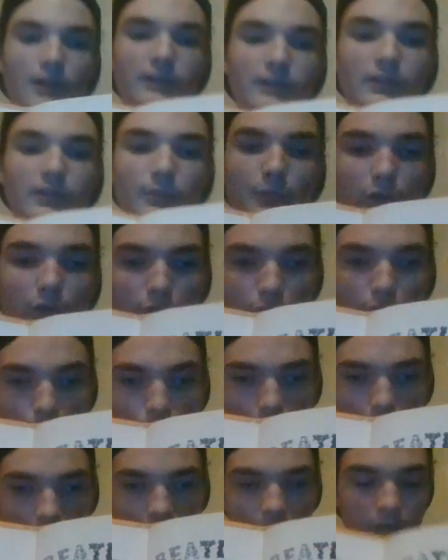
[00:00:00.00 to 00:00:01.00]
and some
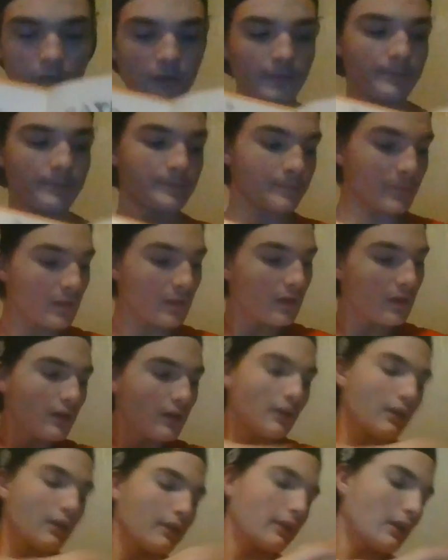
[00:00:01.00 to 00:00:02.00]
artwork.
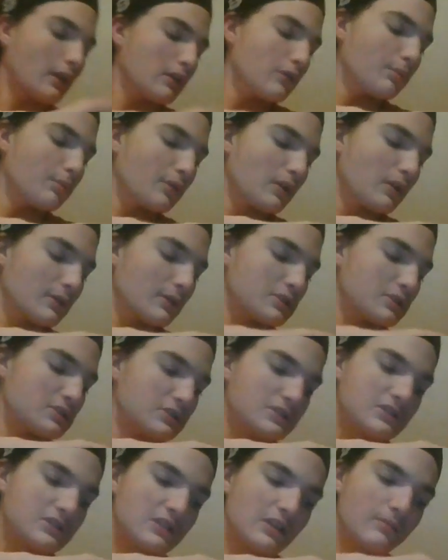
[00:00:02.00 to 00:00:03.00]
Then you pretty much
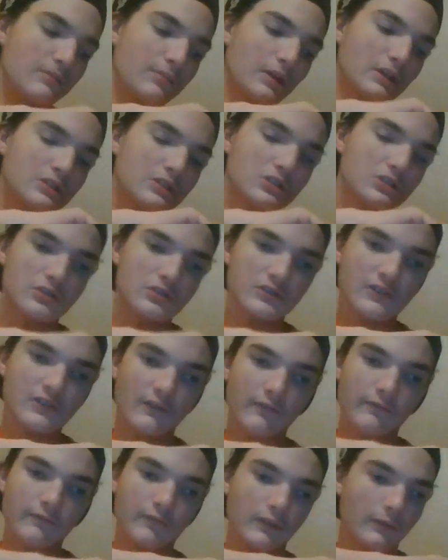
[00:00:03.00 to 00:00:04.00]
just see pictures
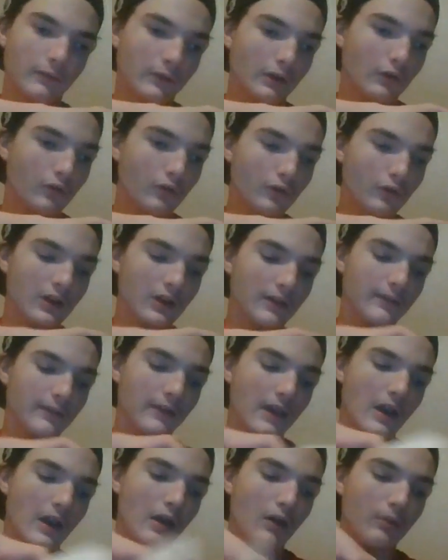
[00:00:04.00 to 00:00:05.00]
of the recording of
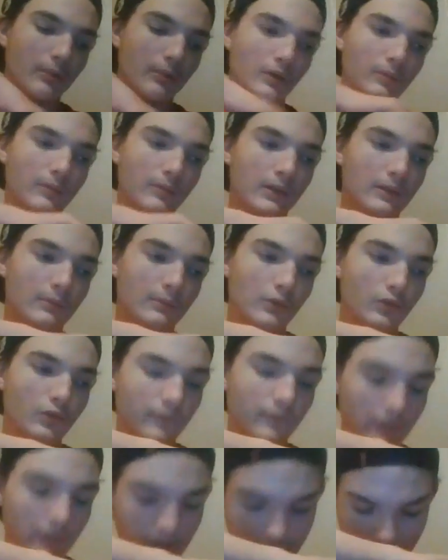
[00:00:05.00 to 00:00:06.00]
the album and the
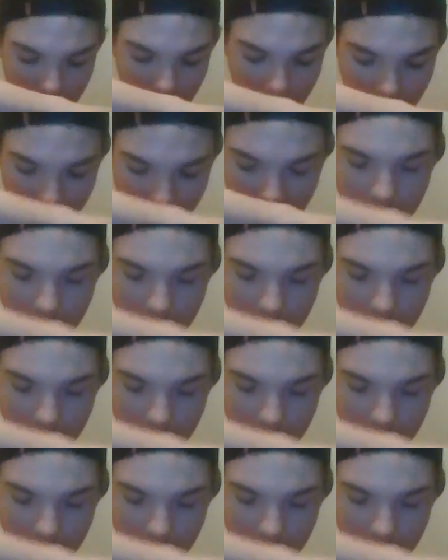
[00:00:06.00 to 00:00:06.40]
movie.